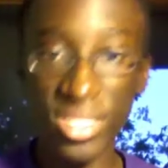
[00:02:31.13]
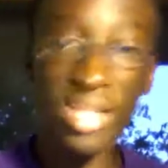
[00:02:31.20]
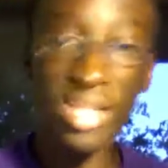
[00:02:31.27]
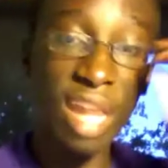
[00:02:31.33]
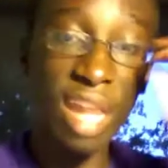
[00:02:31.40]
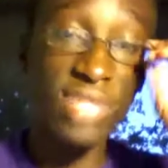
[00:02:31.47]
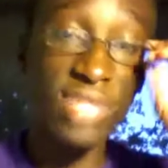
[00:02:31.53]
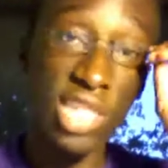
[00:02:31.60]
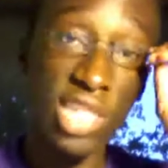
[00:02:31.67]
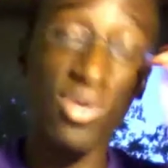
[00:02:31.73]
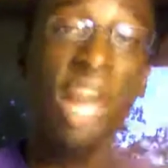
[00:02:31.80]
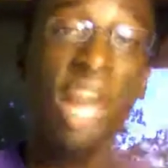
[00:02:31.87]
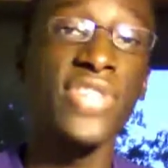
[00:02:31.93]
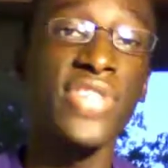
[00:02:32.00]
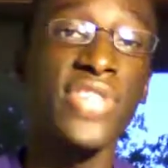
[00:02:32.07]
saying what I
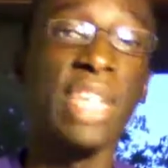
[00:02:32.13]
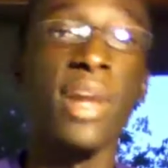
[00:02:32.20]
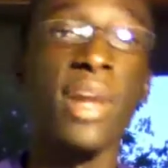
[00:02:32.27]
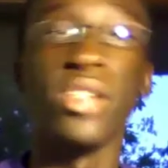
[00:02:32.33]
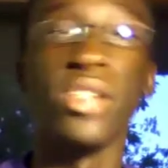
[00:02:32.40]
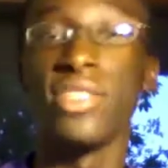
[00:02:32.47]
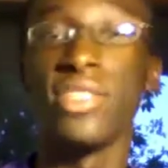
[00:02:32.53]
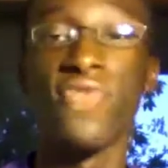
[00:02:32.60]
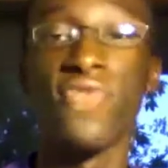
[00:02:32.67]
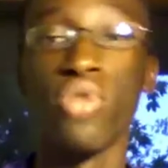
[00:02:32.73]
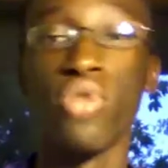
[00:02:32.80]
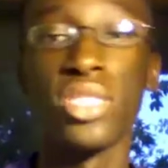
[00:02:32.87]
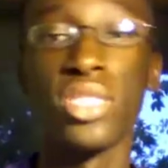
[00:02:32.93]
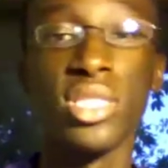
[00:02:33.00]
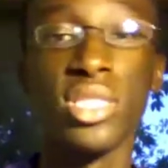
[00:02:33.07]
think about it. Of course,
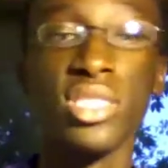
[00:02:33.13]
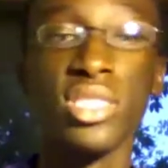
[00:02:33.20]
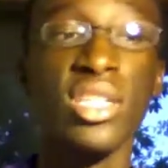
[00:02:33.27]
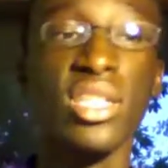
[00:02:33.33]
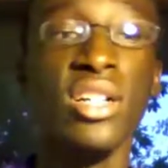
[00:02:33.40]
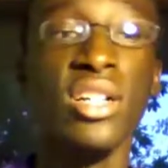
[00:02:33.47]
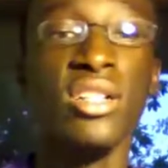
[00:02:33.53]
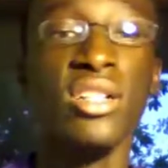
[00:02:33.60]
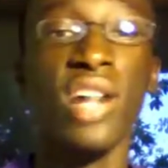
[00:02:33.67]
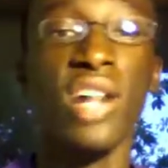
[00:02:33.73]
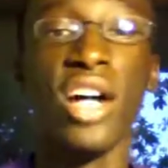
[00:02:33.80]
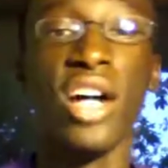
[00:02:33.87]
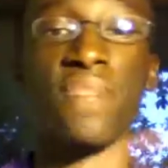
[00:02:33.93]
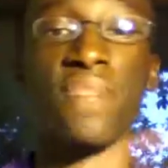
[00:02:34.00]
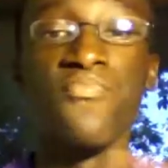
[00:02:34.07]
this isn't
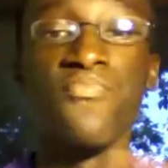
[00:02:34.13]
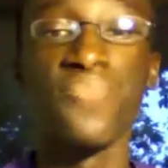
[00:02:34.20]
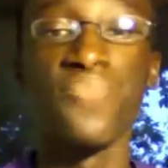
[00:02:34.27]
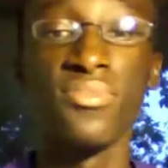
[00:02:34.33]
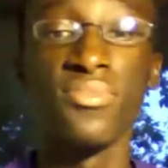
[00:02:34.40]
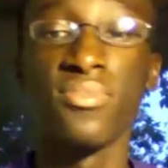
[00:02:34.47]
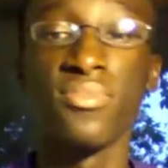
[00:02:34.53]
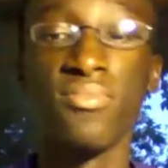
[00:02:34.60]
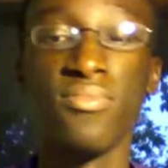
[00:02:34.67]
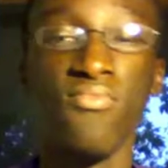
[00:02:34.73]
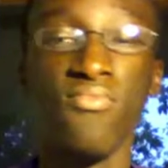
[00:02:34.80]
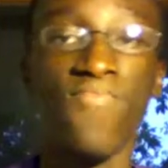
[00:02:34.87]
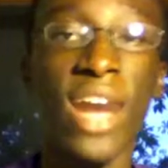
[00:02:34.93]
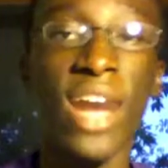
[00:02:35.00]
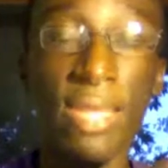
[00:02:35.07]

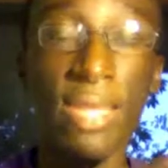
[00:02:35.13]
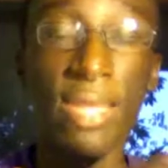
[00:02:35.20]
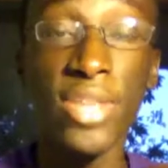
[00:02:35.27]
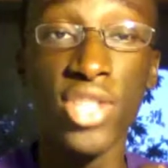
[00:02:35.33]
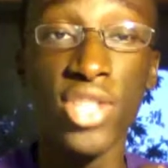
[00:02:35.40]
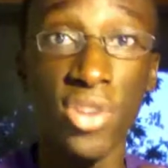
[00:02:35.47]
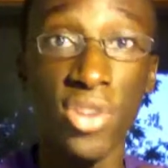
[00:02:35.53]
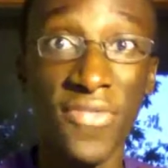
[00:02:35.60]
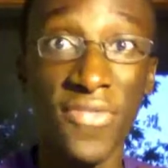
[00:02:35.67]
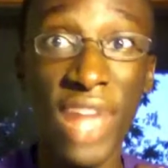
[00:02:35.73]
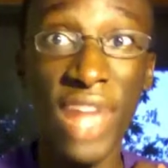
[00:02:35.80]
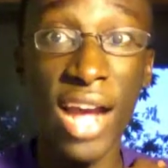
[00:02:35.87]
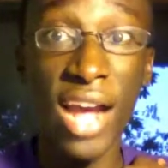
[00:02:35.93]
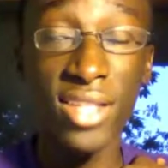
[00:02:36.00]
my opinions aren't fact.